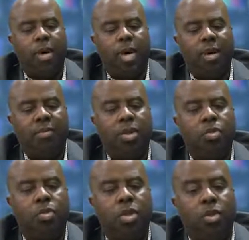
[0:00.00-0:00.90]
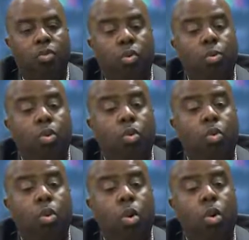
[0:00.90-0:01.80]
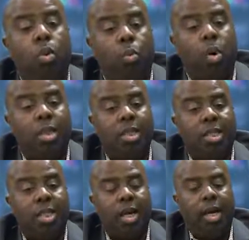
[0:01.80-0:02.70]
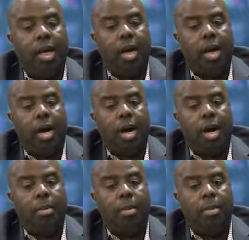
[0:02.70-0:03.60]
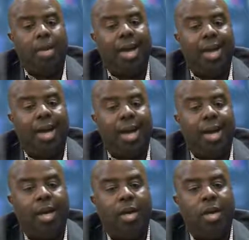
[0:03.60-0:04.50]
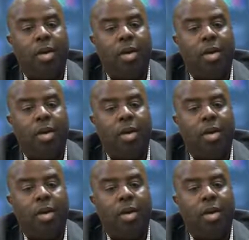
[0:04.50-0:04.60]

individuals and groups who want to see mankind